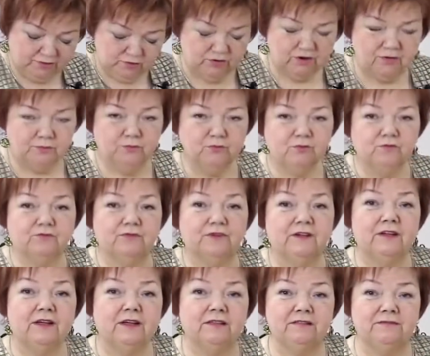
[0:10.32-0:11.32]
can see such a
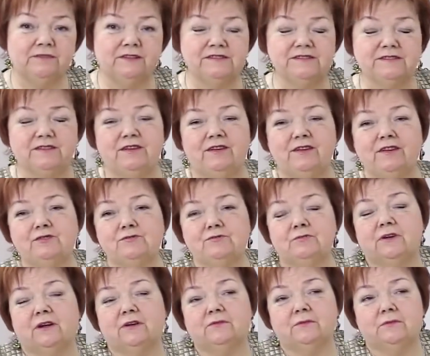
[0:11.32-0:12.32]
nice piece of
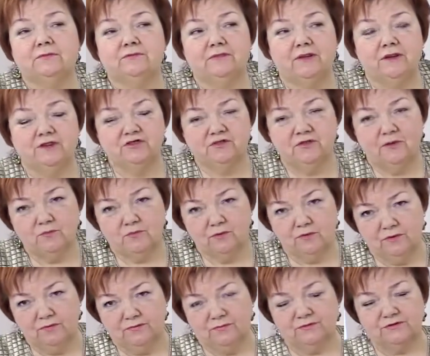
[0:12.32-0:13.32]
fabric which I will turn
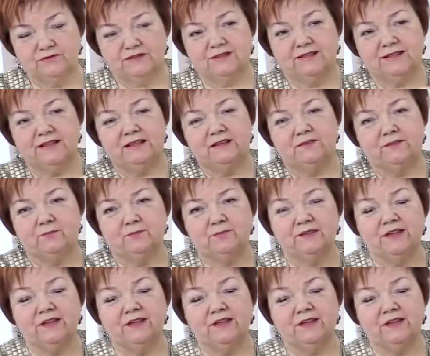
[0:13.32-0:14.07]
into sleeves.